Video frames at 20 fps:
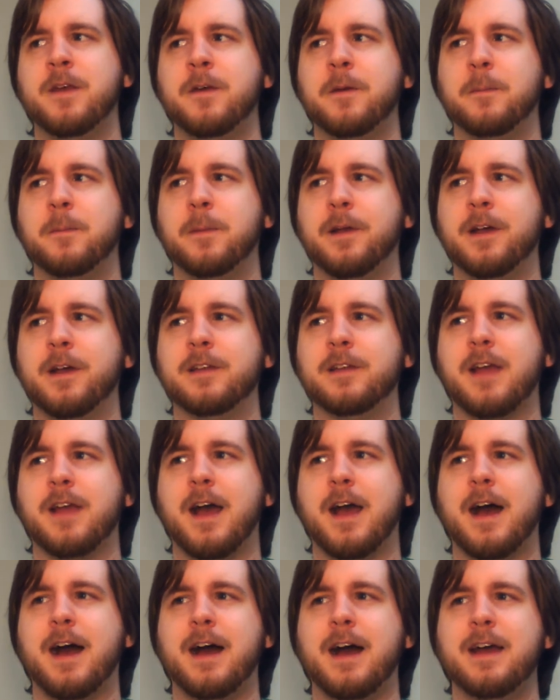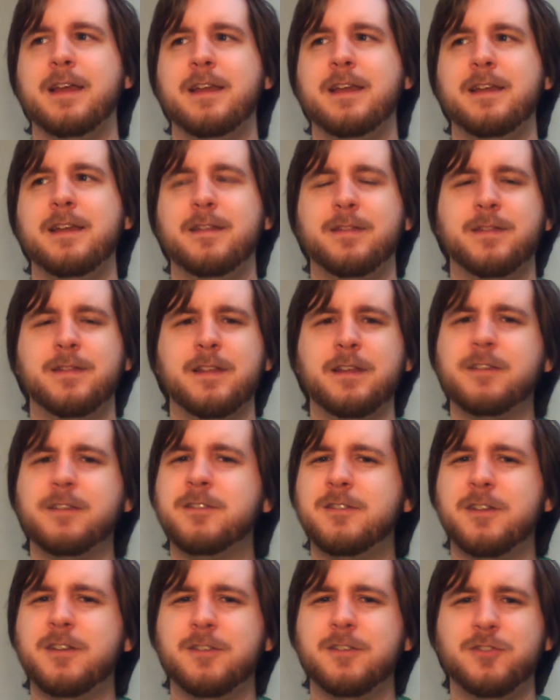Because I think
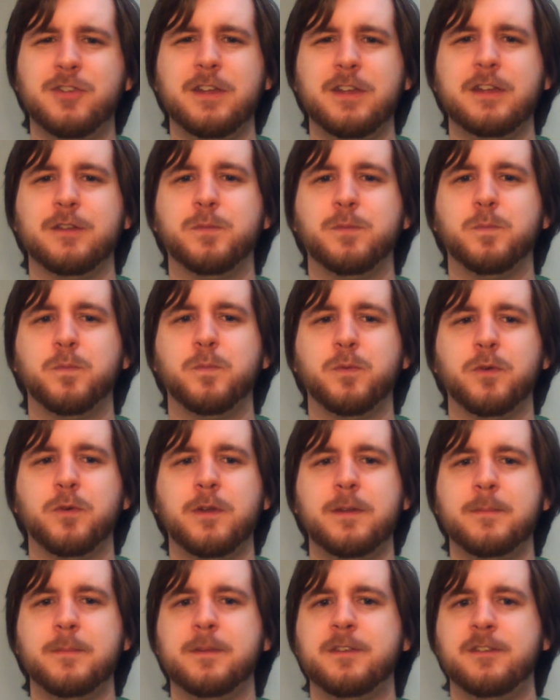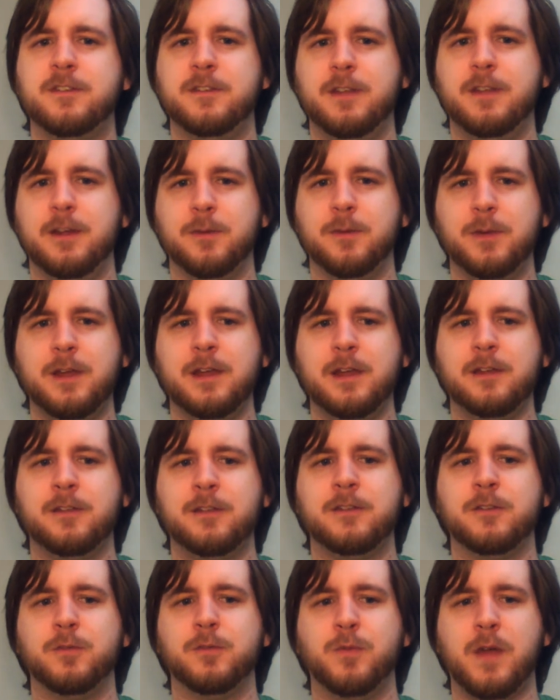Stunt Chica is pretty
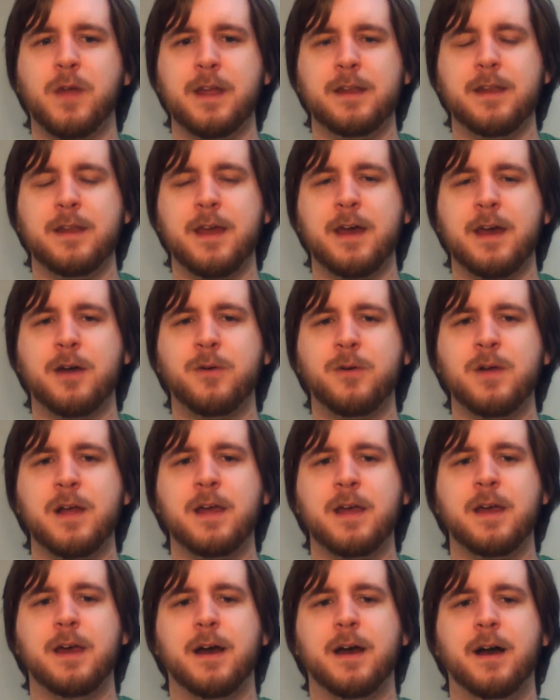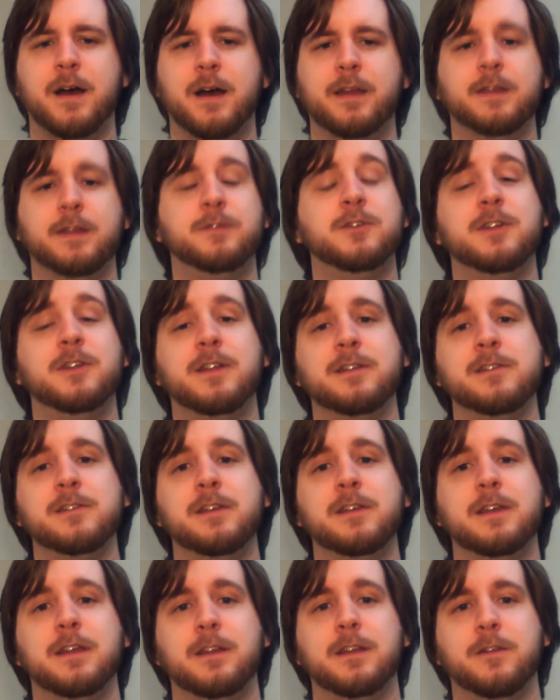mysterious right now, uh, and if she
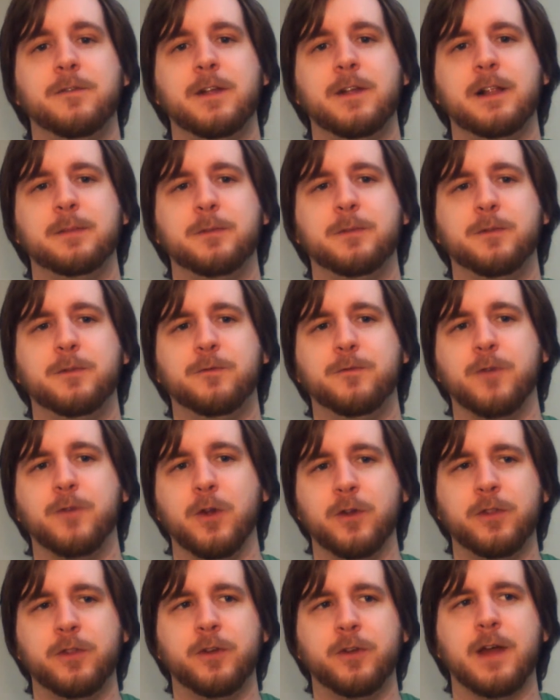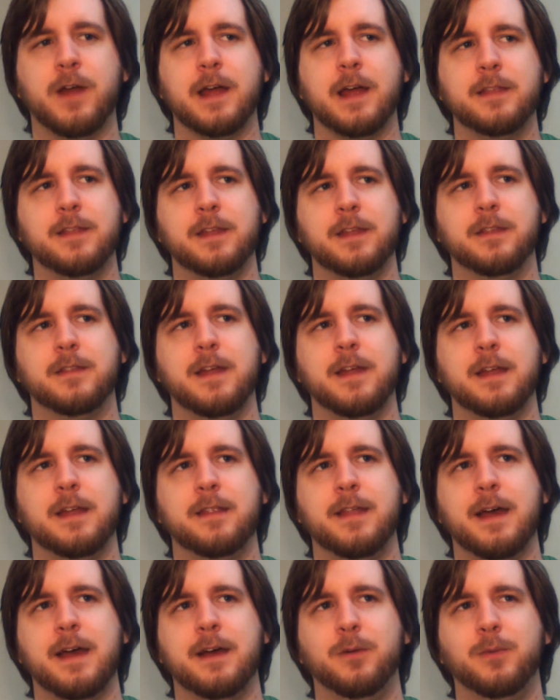doesn't get developed further, think
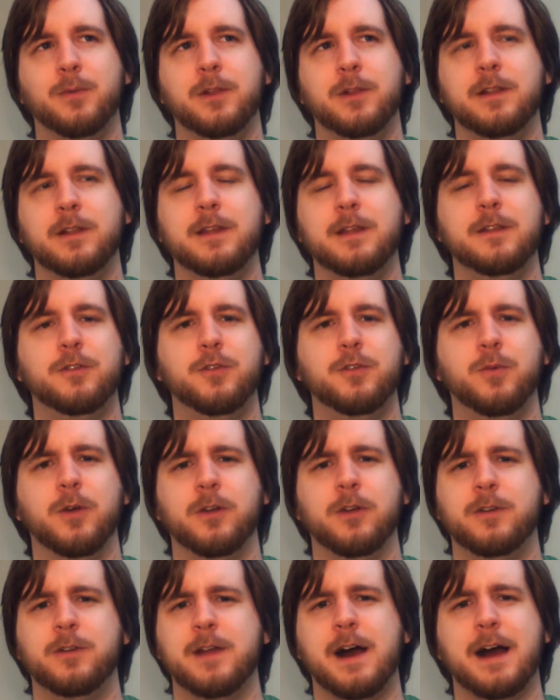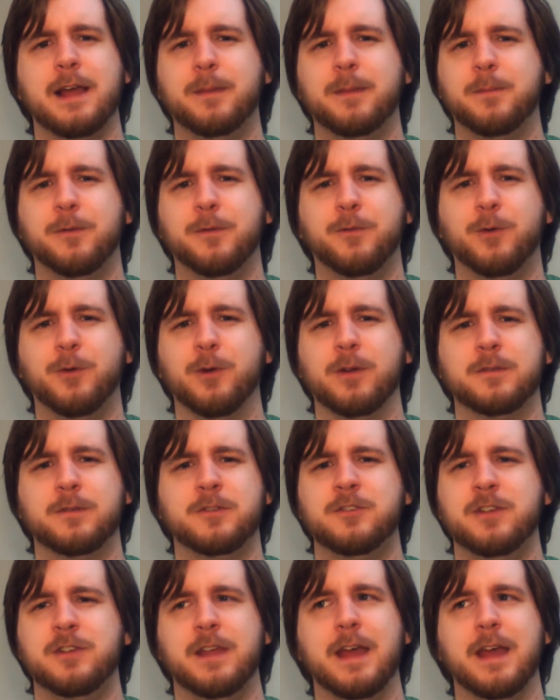that that will lead to her dying before
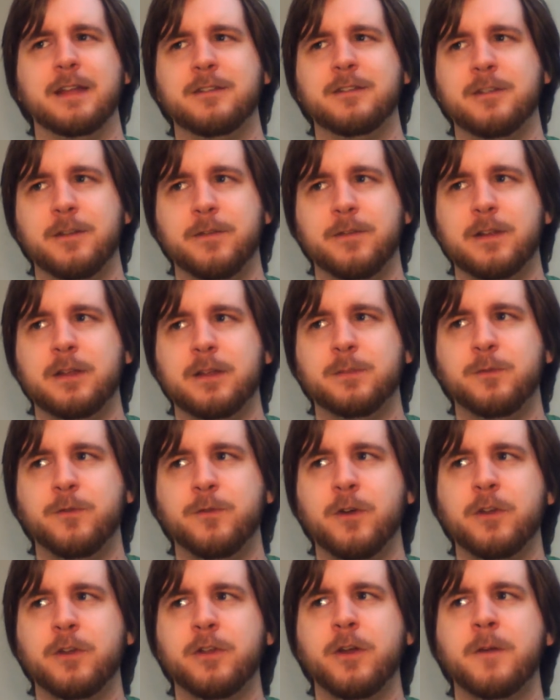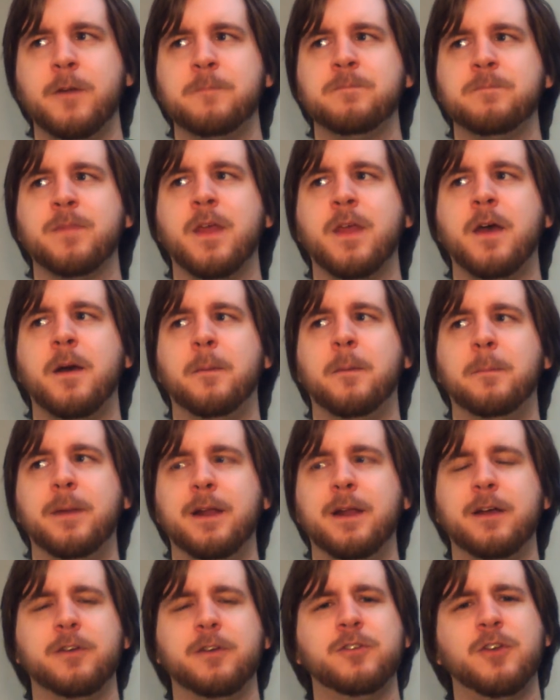she gets developed further.
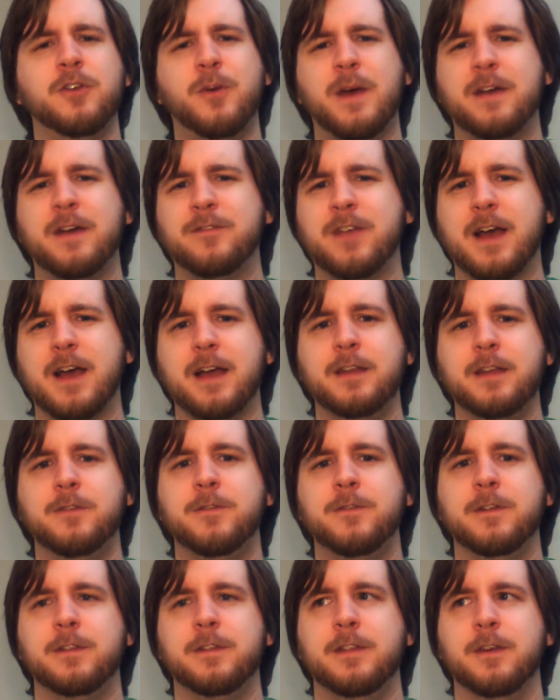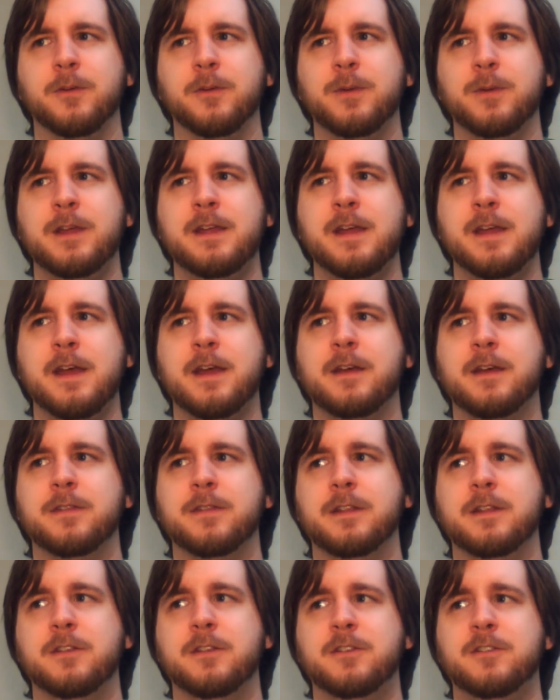But I also have kind of a theory
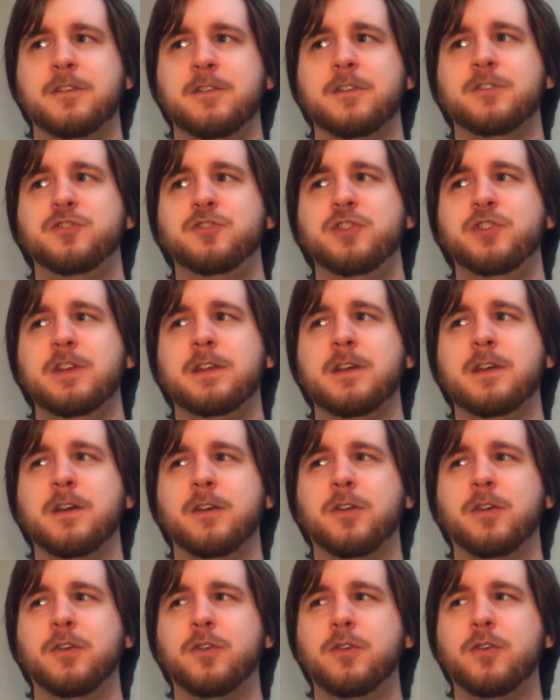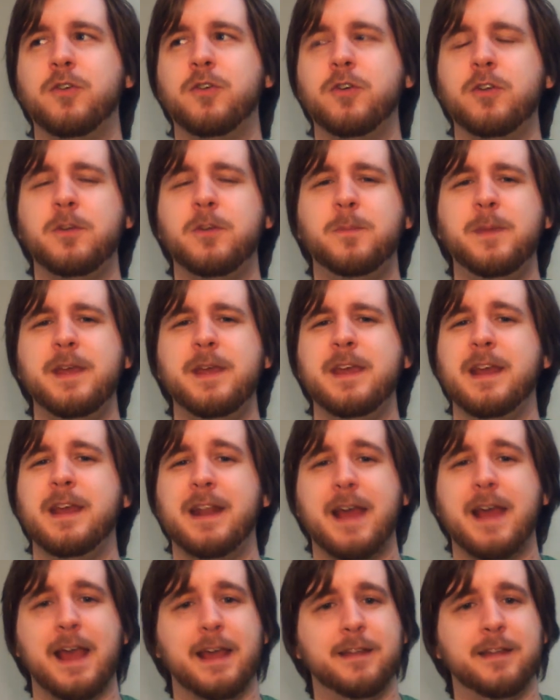that Stunt Chica could be
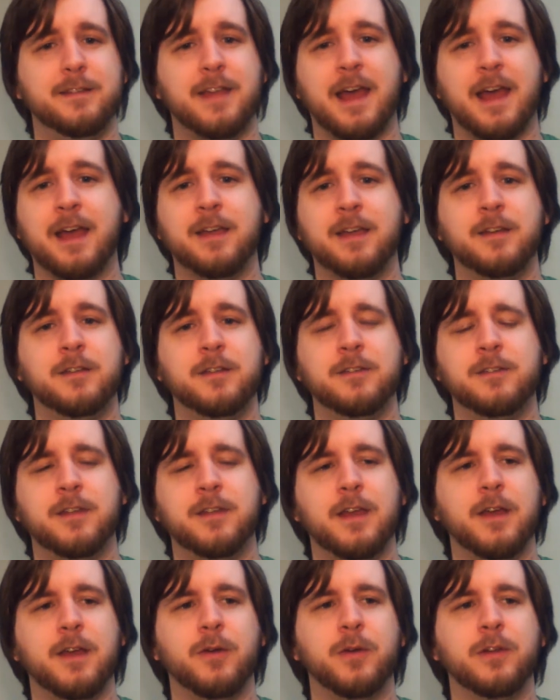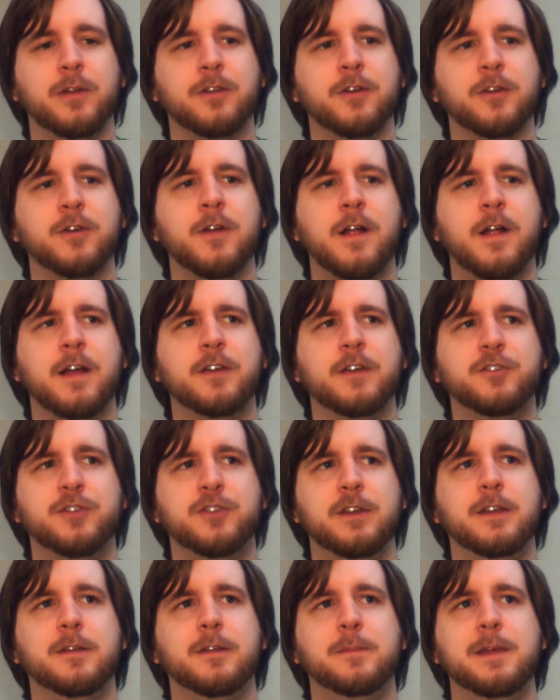an antagonist character.
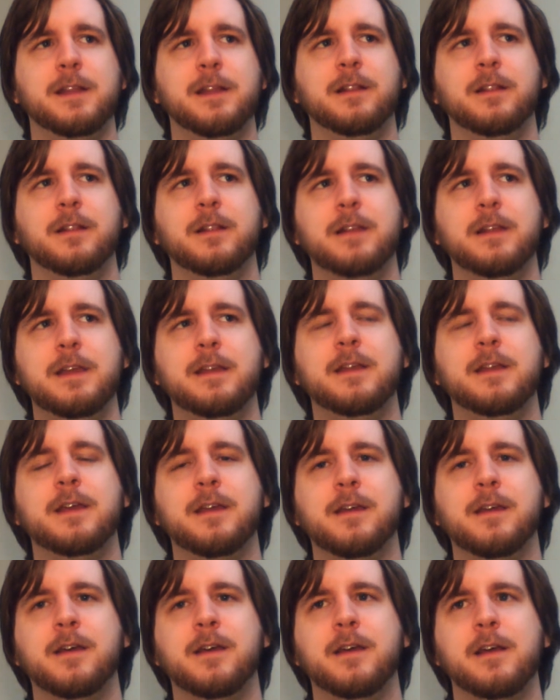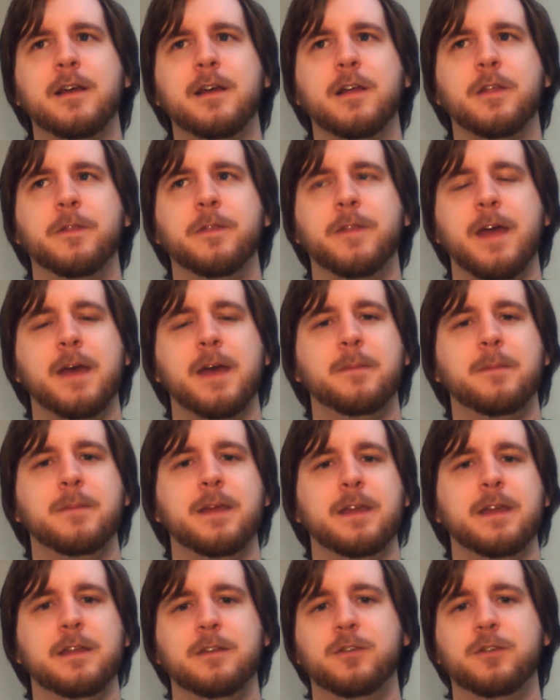She could be leading
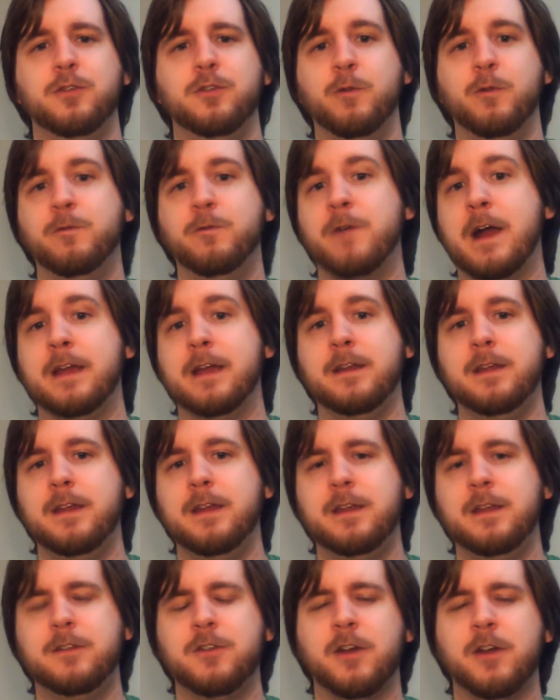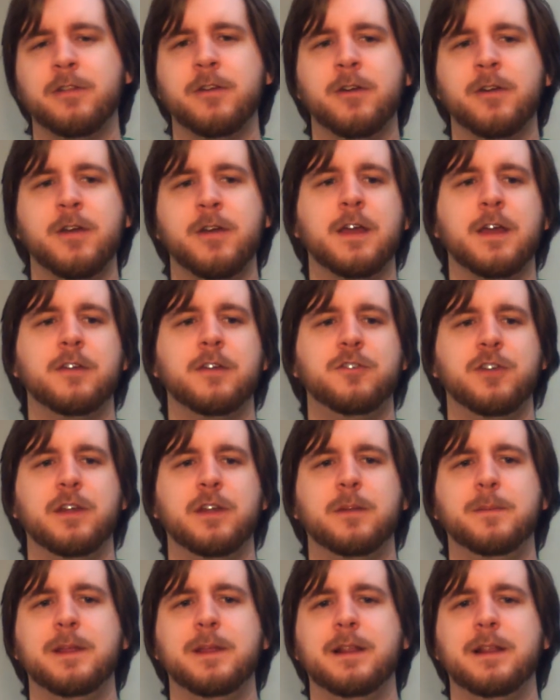them into fighting each other. She
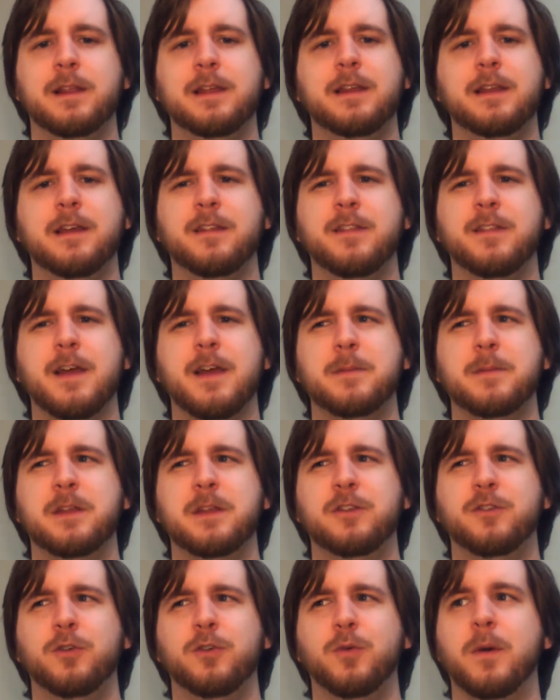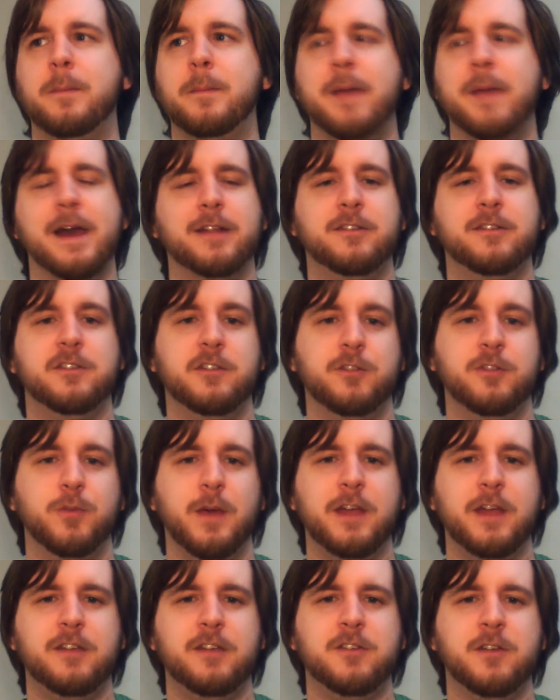could be leading them into a bad
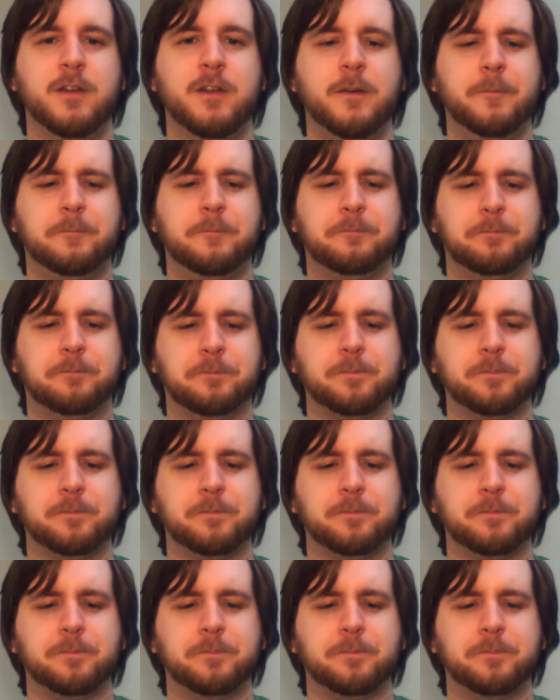situation.